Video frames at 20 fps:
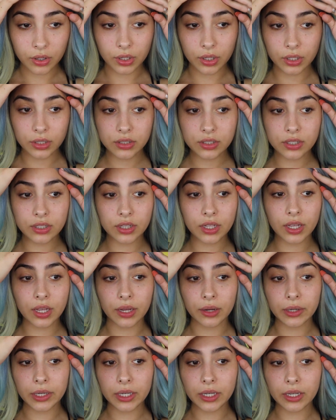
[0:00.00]
into the
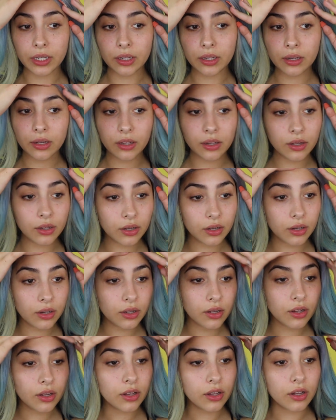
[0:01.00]
area
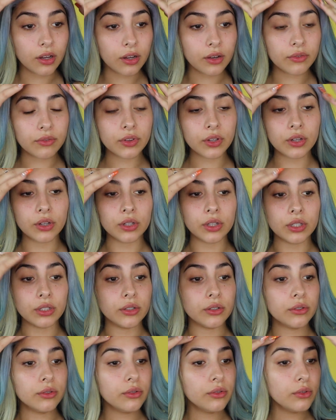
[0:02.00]
of the
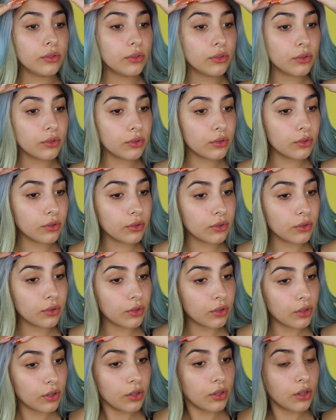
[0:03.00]
glue.
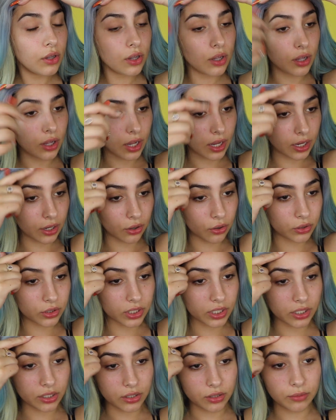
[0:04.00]
I
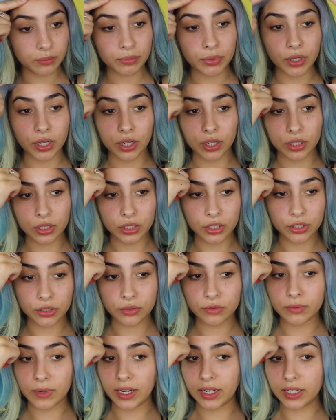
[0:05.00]
only put
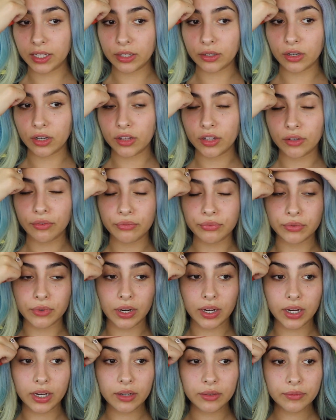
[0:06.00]
glue right here on the
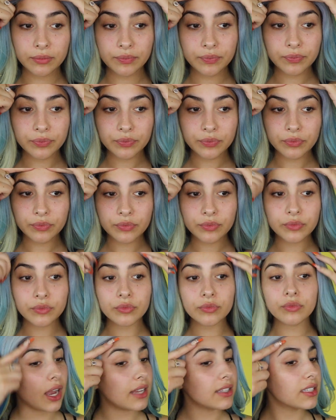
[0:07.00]
front. You
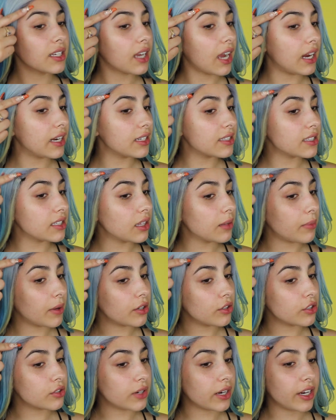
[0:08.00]
guys can kind of see the
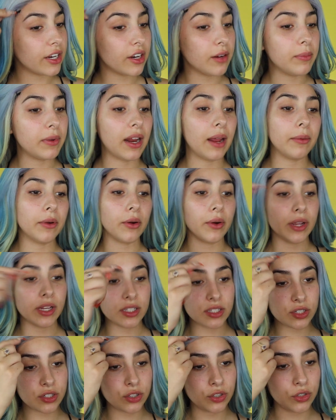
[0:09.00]
bundles right here, but I'm
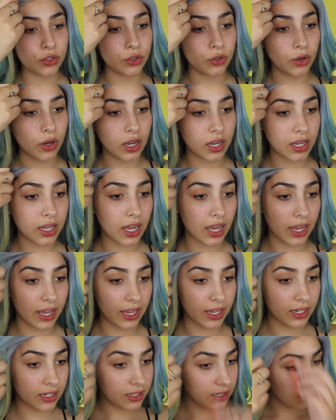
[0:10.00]
going to
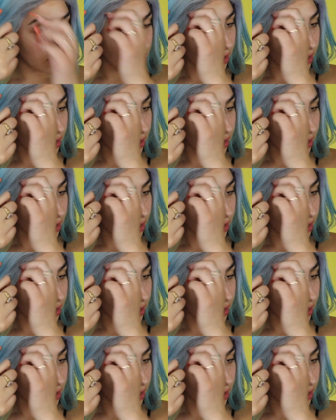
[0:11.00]
cut